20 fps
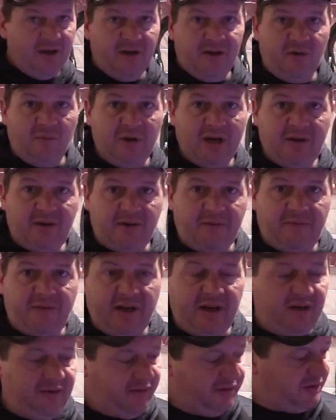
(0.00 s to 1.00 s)
the way they're
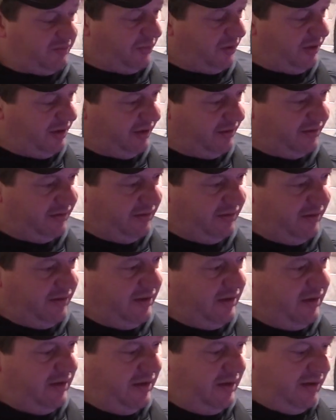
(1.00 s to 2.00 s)
firing this morning,
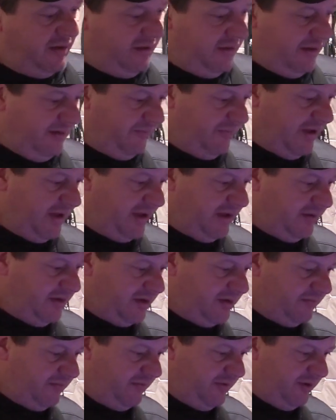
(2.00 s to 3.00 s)
I'm thinking
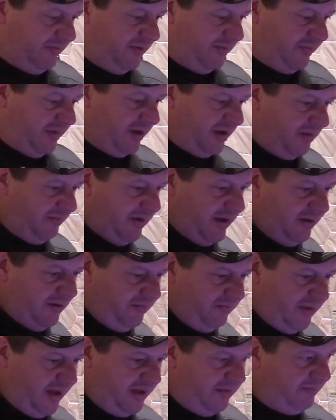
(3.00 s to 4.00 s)
this little bit bigger minnow
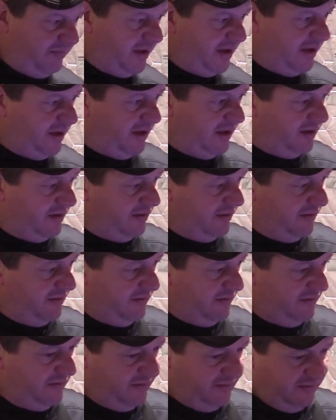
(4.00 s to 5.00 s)
might be
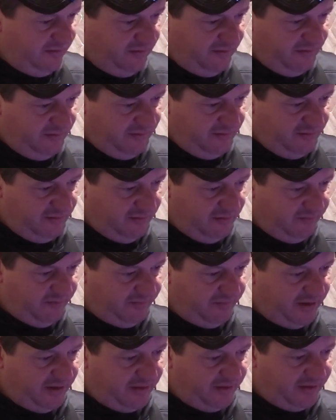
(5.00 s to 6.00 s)
a little
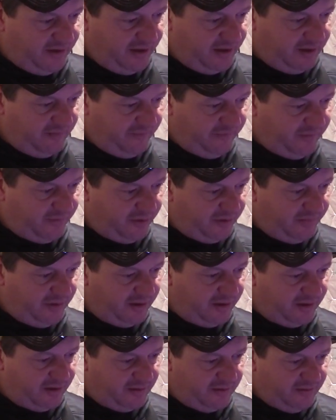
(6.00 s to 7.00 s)
bit better ticket for him
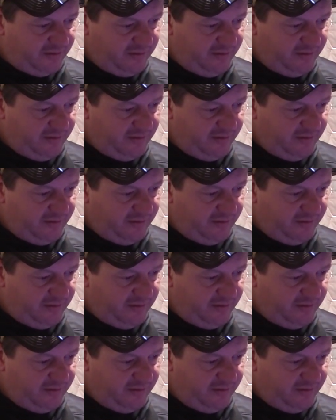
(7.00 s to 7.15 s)
here.